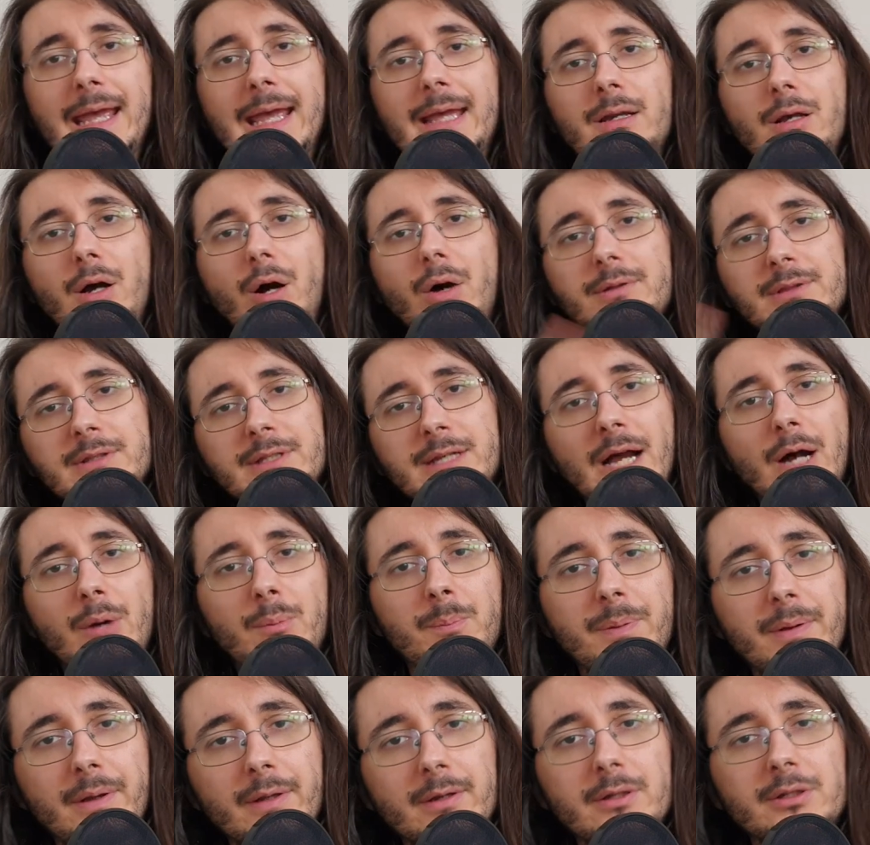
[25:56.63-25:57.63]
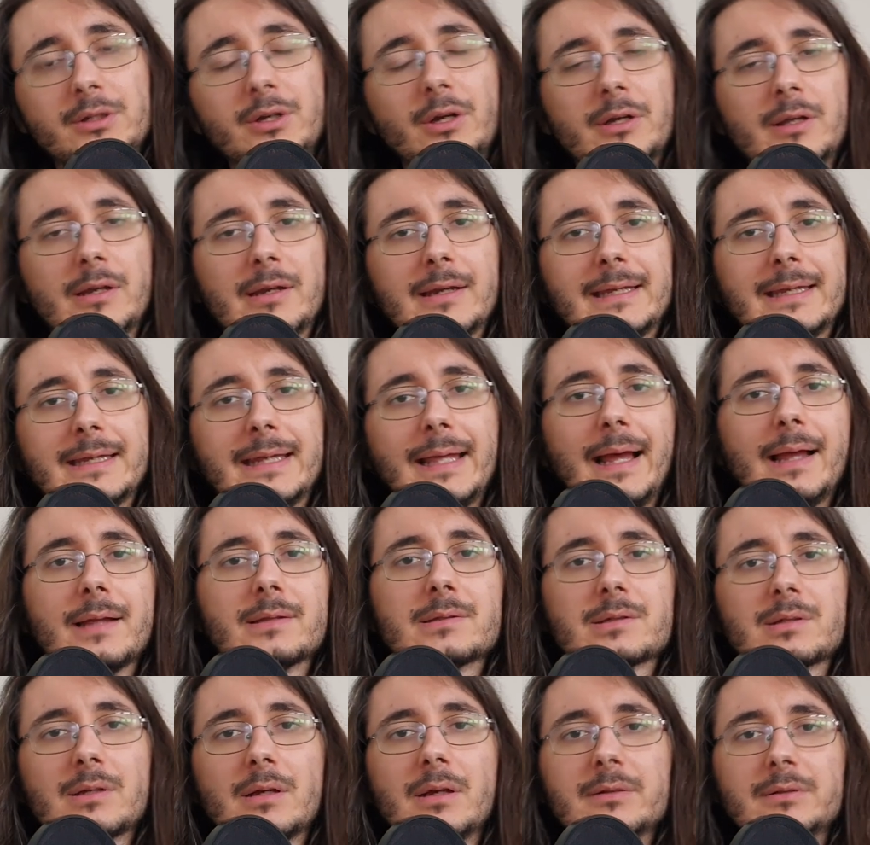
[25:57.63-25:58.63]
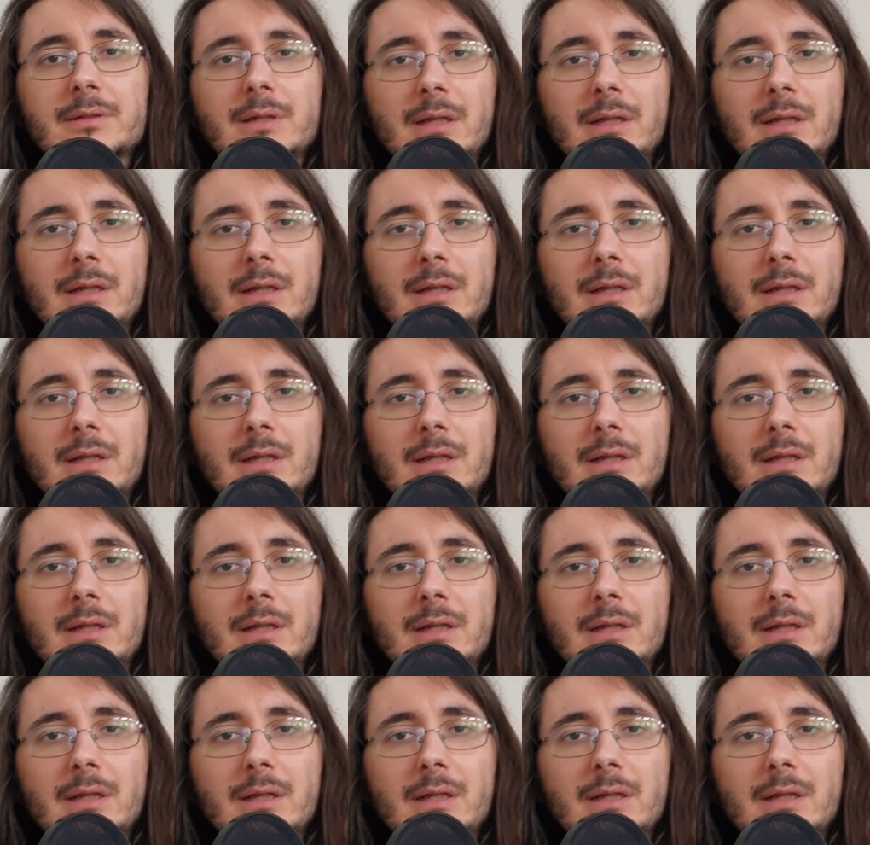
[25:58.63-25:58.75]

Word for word: and on the output you're going to get uh,